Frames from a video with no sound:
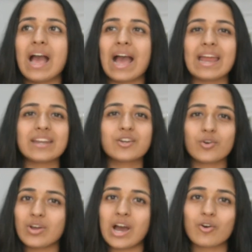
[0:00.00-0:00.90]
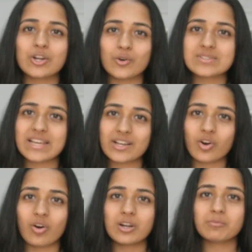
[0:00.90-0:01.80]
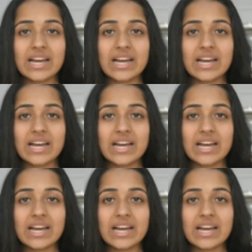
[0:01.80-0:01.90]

I don't know how close I got.